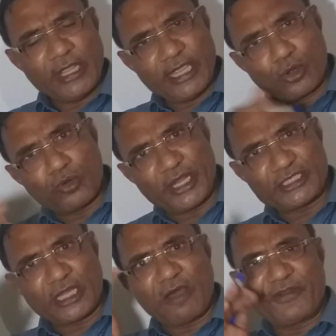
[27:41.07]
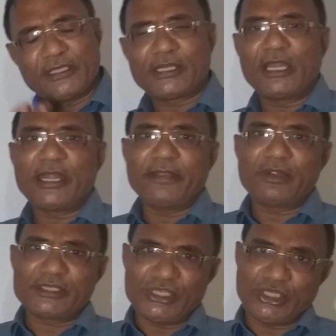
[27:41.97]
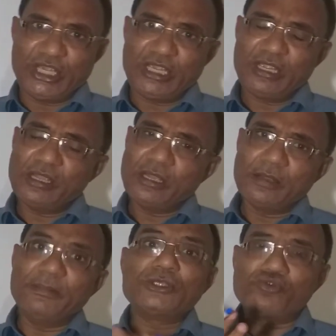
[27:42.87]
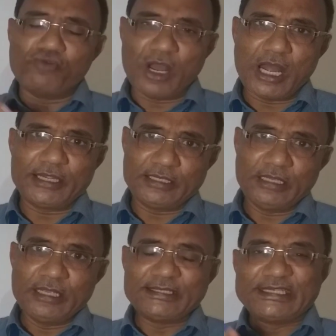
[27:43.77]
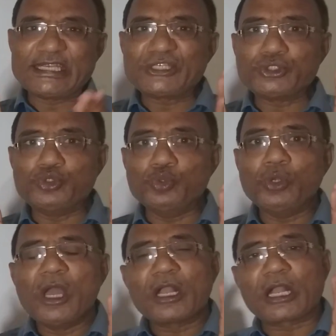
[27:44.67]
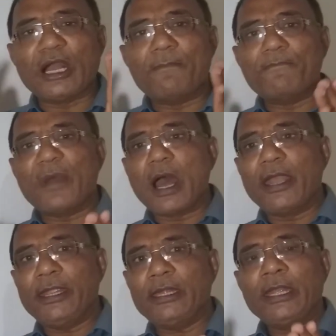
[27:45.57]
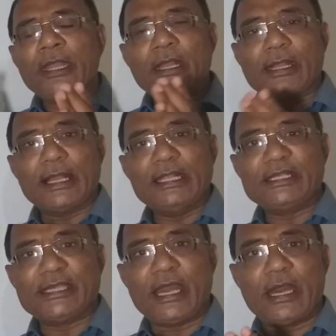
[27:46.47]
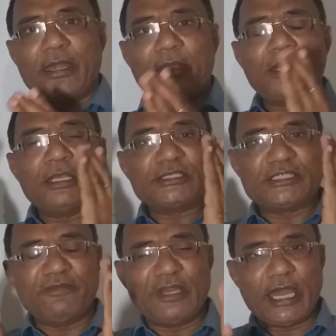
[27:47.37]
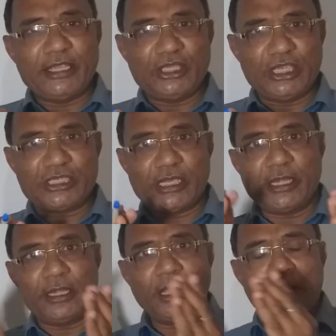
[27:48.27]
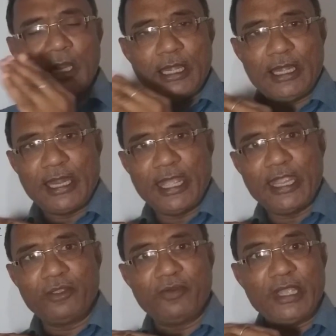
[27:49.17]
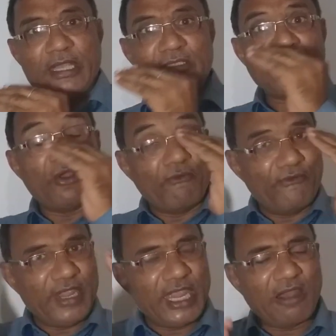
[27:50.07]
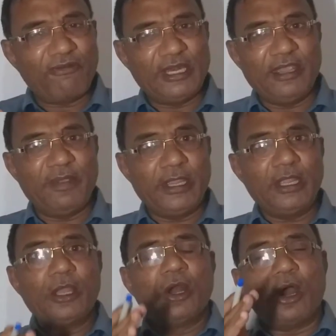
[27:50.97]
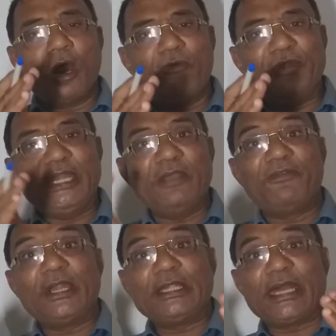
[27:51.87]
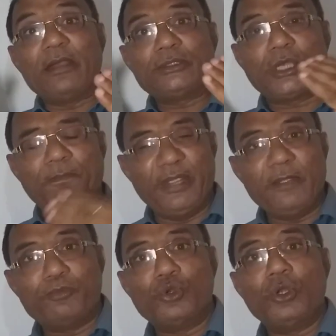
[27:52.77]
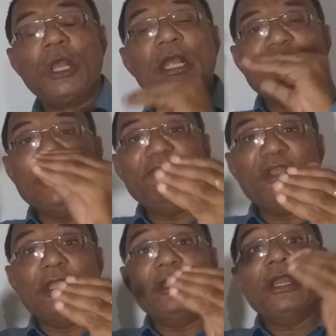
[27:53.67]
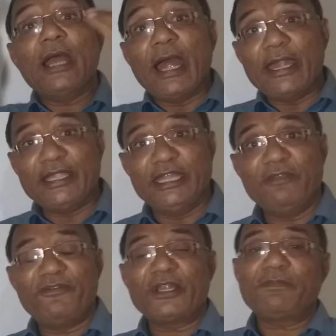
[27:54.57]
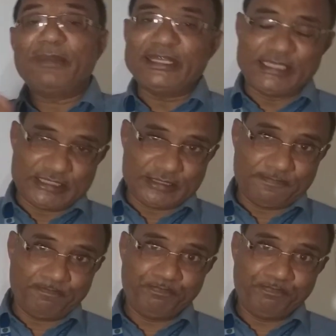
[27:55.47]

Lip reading: accommodation of regional diversity means what? Just to combine culture, civilization, language, way of living of different types of people living at different places.